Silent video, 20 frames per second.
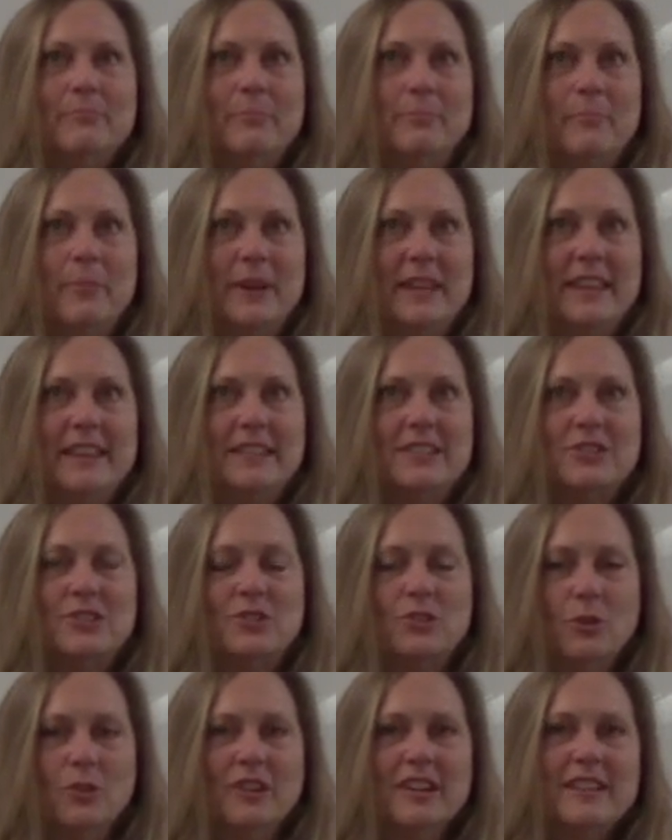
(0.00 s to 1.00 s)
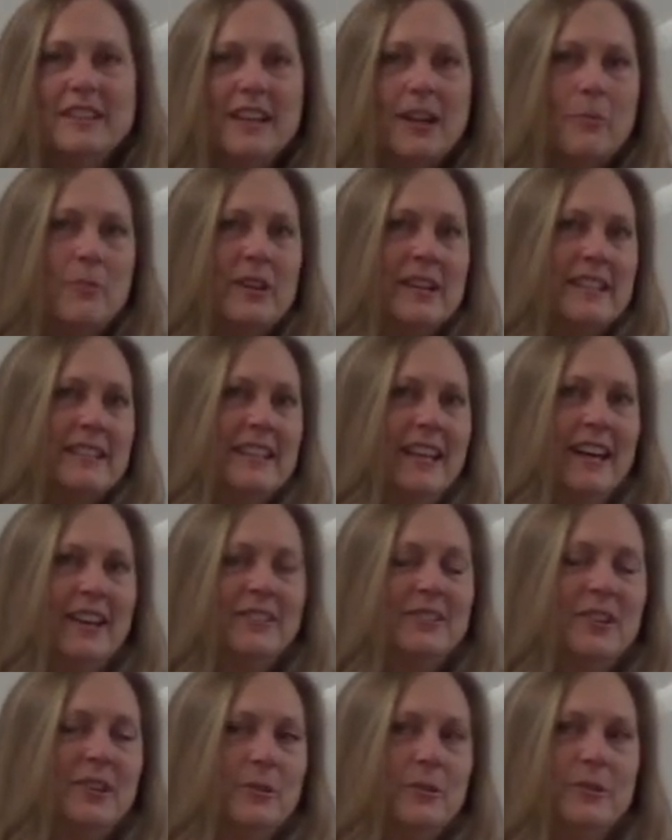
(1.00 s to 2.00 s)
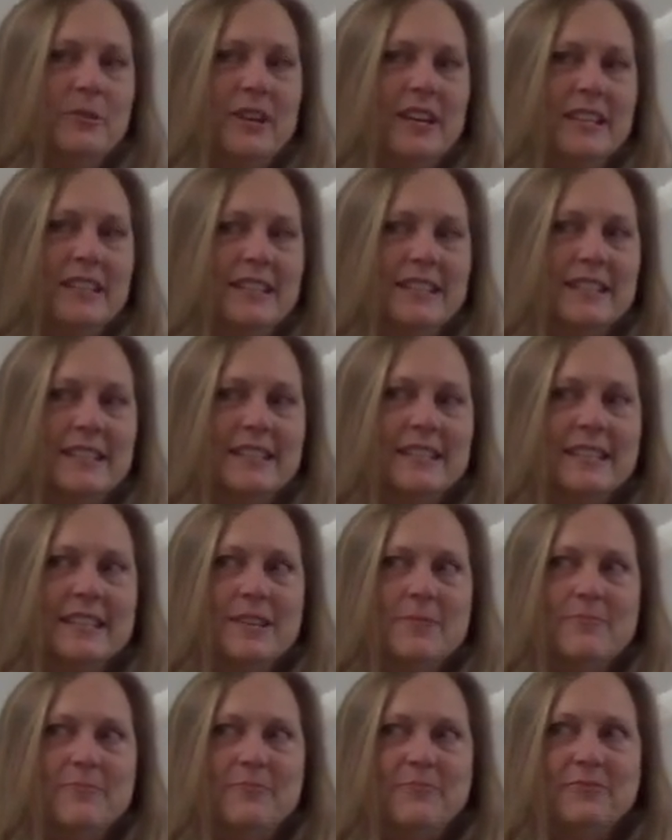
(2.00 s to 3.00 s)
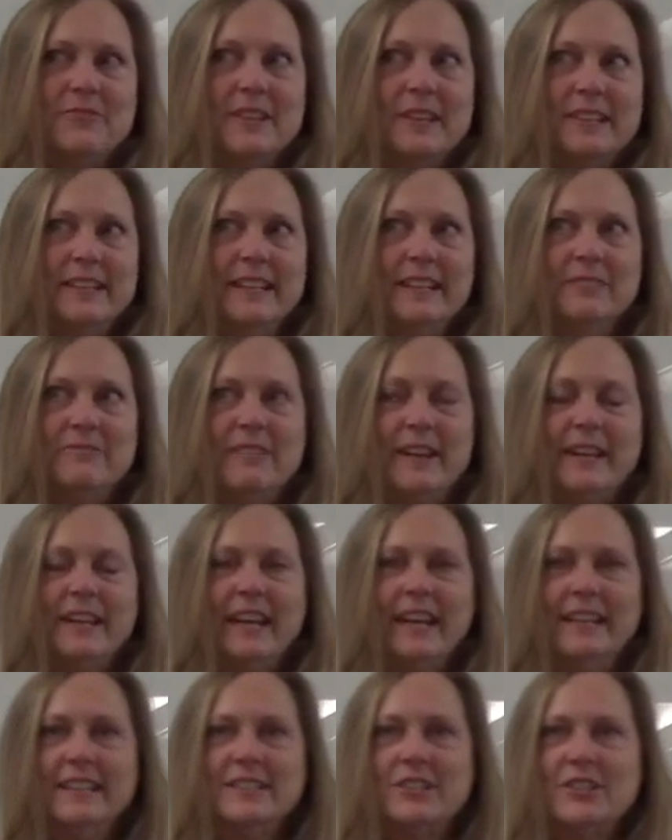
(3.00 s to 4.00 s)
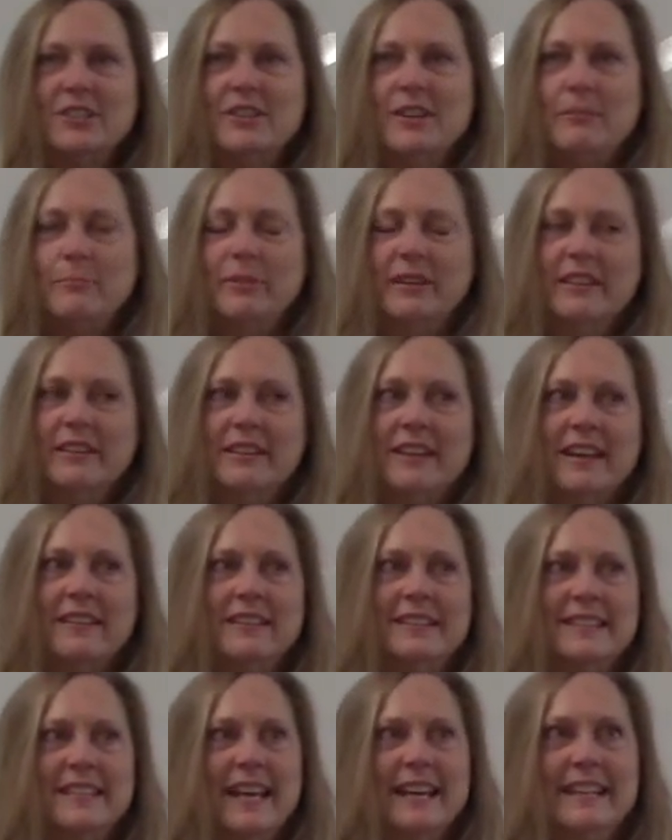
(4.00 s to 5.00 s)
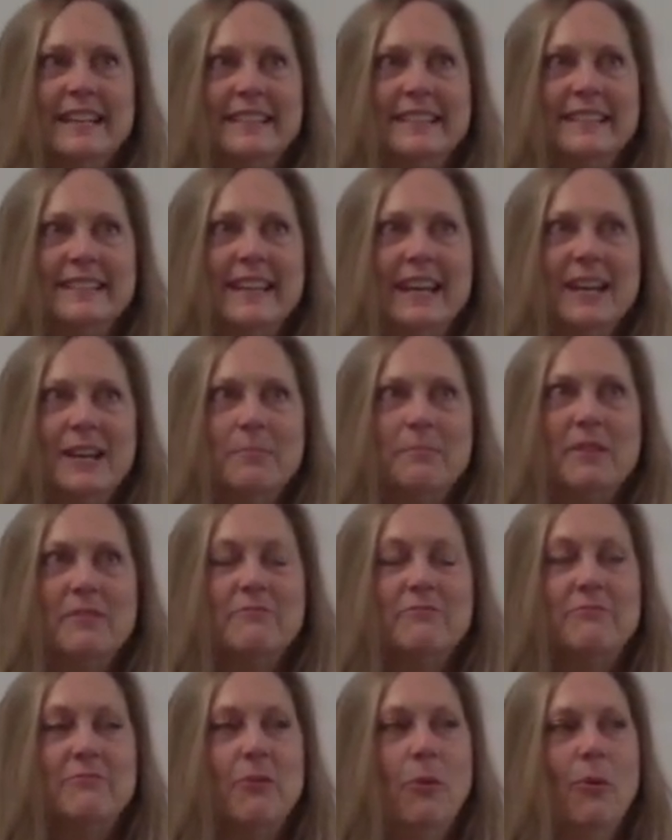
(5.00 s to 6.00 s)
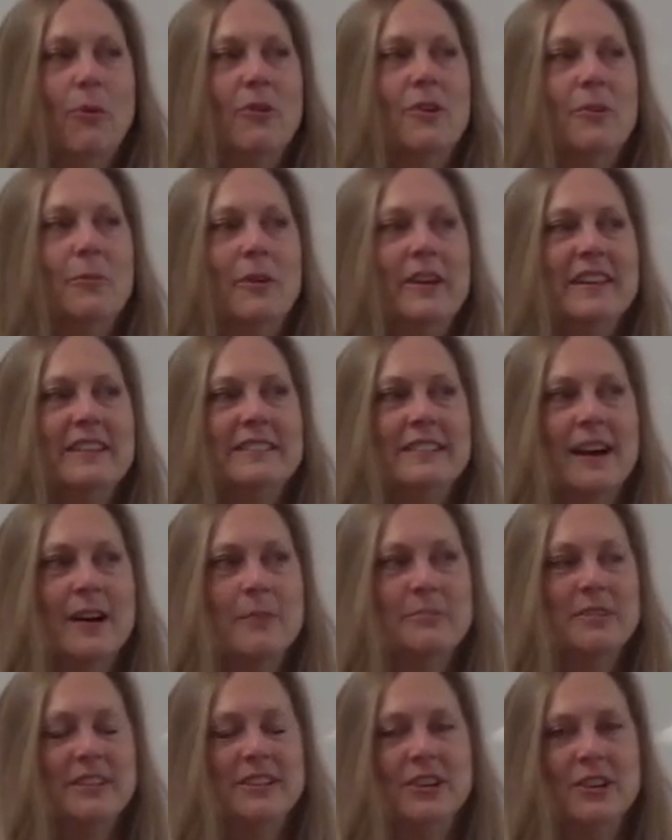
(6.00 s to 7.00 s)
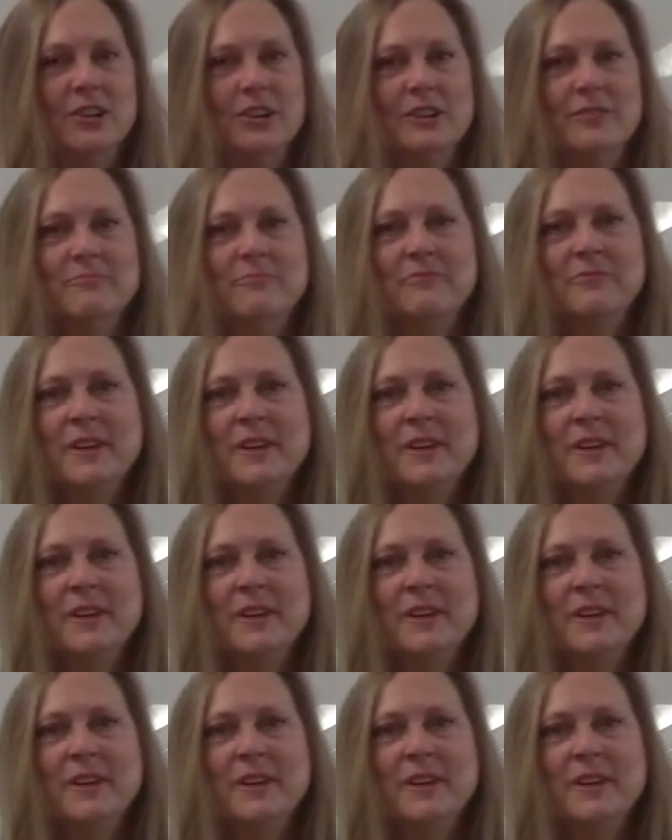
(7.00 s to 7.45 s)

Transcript: But the story that I want to tell you is the little vacation that Bill and I decided to take before we adopted her.